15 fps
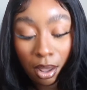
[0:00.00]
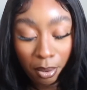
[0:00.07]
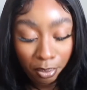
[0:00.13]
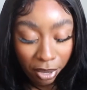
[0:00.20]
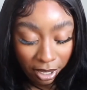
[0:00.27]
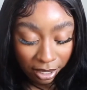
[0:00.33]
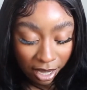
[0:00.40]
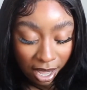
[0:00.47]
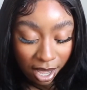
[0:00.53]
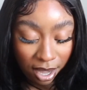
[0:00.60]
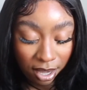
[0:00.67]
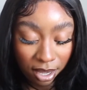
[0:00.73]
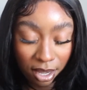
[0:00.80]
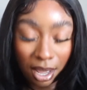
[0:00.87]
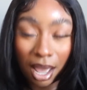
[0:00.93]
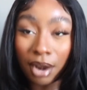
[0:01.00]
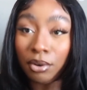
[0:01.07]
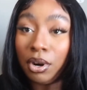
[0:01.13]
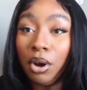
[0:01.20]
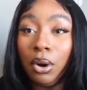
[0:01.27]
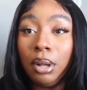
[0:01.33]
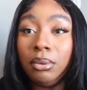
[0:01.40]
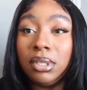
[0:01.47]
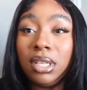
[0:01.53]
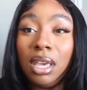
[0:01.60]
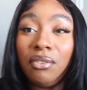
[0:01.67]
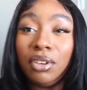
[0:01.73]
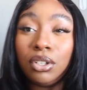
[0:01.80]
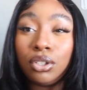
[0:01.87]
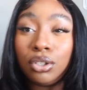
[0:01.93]
But like, I don't know, it was
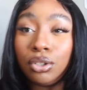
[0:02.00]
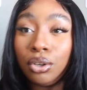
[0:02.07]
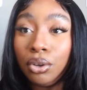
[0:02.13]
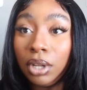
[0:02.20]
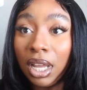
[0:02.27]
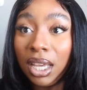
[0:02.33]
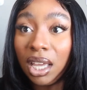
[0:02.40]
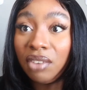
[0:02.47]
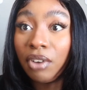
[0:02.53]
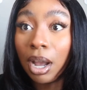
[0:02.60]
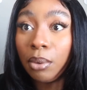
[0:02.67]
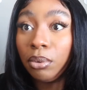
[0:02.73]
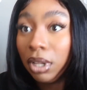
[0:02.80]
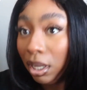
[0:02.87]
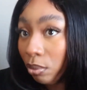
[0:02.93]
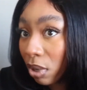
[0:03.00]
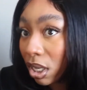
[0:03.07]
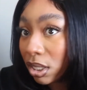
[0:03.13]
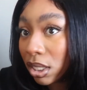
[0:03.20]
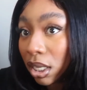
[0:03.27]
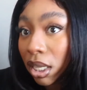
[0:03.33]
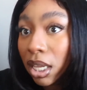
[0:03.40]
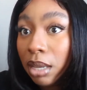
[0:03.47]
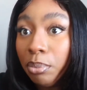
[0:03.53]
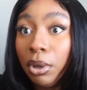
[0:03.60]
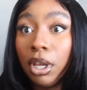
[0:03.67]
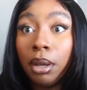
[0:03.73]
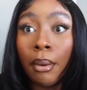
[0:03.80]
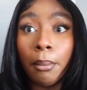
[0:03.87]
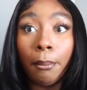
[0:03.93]
given to, like, if I really wanted to keep
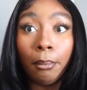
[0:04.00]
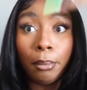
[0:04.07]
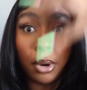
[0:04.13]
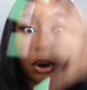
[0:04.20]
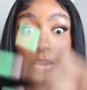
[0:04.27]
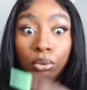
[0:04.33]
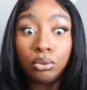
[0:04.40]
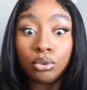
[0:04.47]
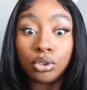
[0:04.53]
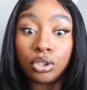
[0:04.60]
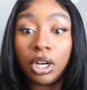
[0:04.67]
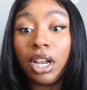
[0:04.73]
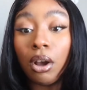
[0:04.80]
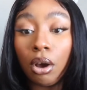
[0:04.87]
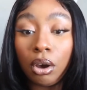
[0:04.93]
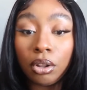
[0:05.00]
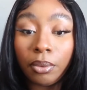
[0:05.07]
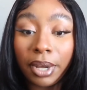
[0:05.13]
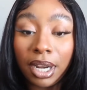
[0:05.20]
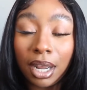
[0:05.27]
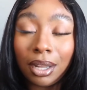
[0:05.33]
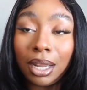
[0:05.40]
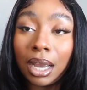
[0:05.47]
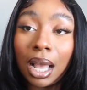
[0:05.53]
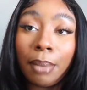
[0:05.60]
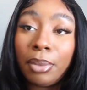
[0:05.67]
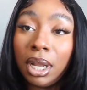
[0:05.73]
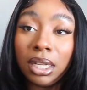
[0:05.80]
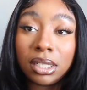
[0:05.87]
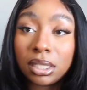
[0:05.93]
it bone straight all the way down, like I
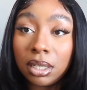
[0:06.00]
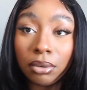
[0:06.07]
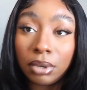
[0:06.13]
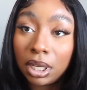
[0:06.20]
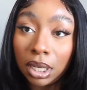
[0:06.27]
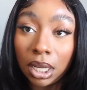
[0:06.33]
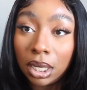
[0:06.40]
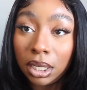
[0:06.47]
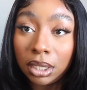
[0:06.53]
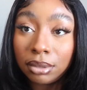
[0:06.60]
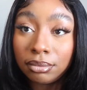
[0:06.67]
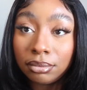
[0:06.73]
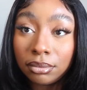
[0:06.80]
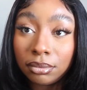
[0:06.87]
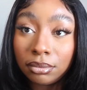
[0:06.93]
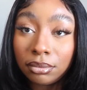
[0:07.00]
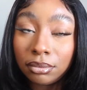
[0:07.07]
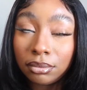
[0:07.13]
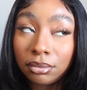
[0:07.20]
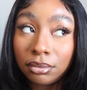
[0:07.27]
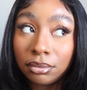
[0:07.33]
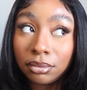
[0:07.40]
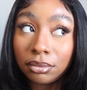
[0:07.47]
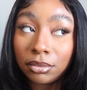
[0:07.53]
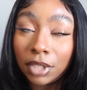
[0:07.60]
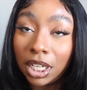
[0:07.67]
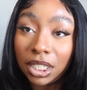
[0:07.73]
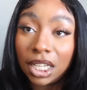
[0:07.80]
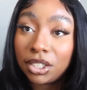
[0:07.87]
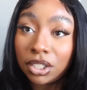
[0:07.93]
probably still would have cut it.
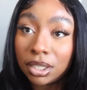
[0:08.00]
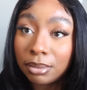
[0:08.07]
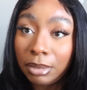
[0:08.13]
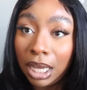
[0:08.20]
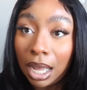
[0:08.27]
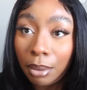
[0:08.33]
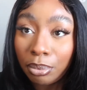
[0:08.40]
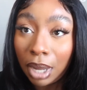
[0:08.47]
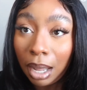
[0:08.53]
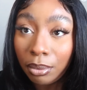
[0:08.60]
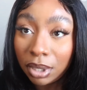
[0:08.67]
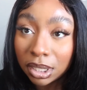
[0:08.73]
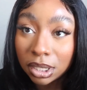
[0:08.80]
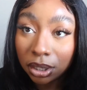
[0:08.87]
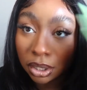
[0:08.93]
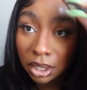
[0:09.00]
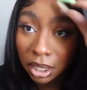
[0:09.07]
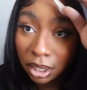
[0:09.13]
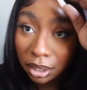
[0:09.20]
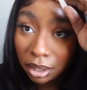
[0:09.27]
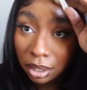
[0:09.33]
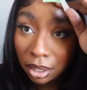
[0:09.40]
Like, that's just me. I probably would have still cut it.